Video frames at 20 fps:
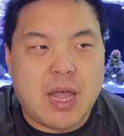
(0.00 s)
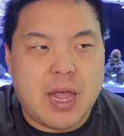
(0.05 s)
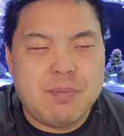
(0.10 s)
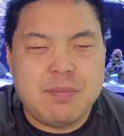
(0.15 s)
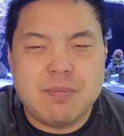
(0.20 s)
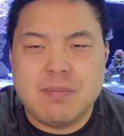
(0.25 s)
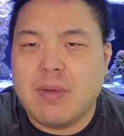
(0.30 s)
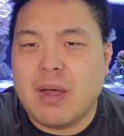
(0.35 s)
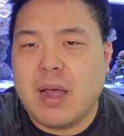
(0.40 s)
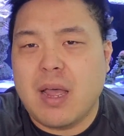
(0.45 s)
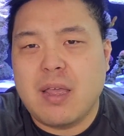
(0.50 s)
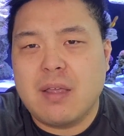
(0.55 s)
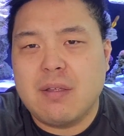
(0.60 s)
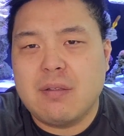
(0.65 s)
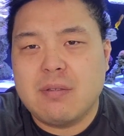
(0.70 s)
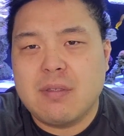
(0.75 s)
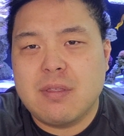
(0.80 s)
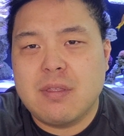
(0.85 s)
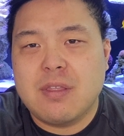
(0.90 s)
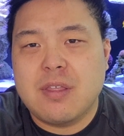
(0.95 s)
My
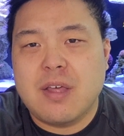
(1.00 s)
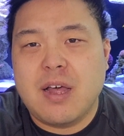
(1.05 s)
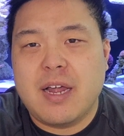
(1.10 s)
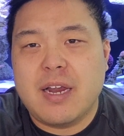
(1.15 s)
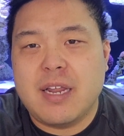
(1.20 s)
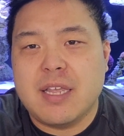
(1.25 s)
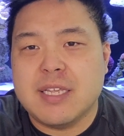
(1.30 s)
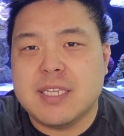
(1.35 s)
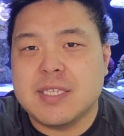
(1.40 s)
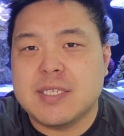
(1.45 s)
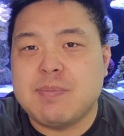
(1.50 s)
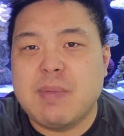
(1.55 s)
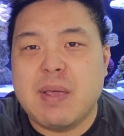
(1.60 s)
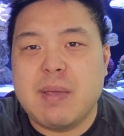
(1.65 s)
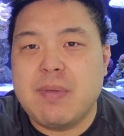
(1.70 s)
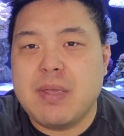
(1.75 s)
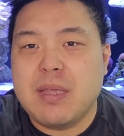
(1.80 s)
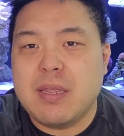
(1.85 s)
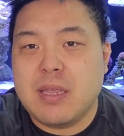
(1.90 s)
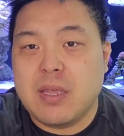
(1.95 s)
thought is
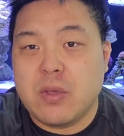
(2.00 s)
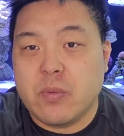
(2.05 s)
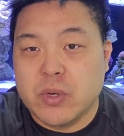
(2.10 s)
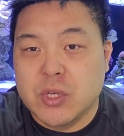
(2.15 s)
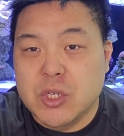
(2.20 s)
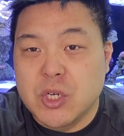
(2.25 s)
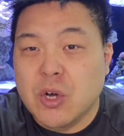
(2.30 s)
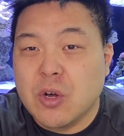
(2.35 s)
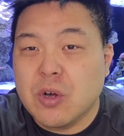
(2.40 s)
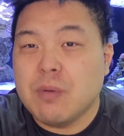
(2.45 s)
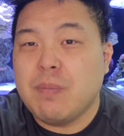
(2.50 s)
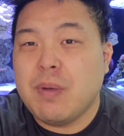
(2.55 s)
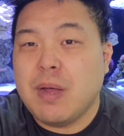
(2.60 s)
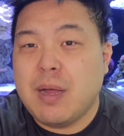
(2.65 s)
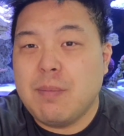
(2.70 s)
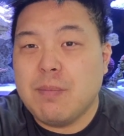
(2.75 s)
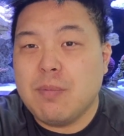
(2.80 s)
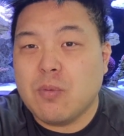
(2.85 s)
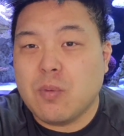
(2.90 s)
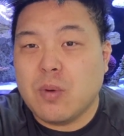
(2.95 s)
maybe the return
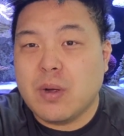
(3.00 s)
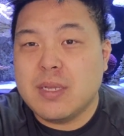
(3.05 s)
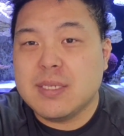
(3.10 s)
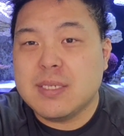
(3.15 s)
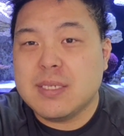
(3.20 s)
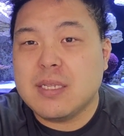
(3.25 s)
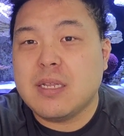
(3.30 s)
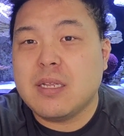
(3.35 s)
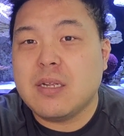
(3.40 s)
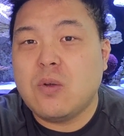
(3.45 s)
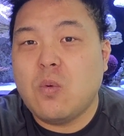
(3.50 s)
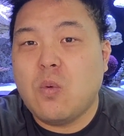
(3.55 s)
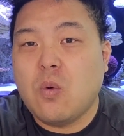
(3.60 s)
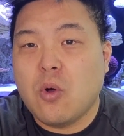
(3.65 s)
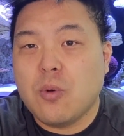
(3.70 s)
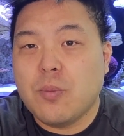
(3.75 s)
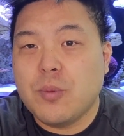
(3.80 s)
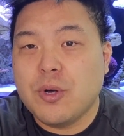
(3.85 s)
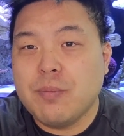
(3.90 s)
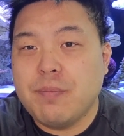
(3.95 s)
pump runs a little
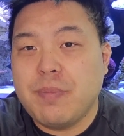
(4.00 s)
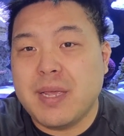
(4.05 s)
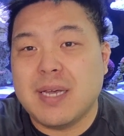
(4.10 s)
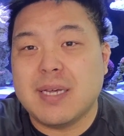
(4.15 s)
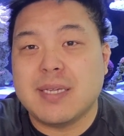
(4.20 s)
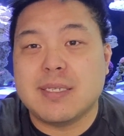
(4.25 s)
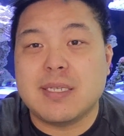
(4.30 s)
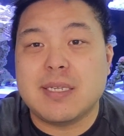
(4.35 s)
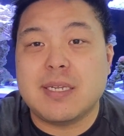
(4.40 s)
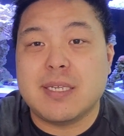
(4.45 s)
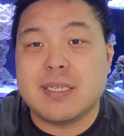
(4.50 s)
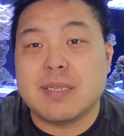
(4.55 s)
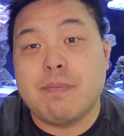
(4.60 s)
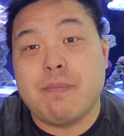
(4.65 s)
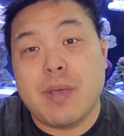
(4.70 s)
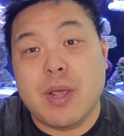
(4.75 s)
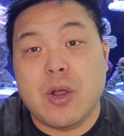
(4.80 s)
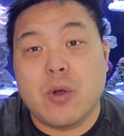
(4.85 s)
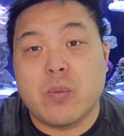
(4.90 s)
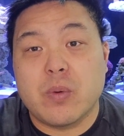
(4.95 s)
warmer because it is a
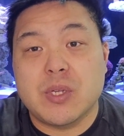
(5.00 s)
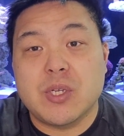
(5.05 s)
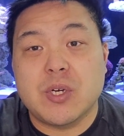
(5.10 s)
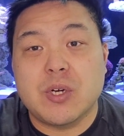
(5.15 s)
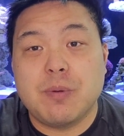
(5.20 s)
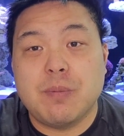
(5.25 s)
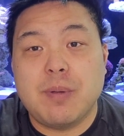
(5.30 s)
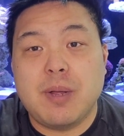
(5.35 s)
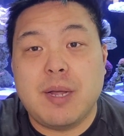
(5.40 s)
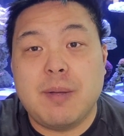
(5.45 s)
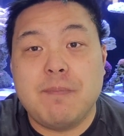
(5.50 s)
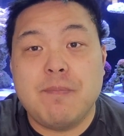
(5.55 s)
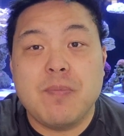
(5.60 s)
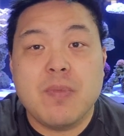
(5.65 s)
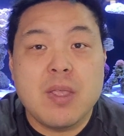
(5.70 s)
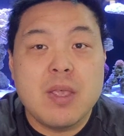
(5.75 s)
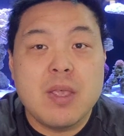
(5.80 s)
bigger return pump.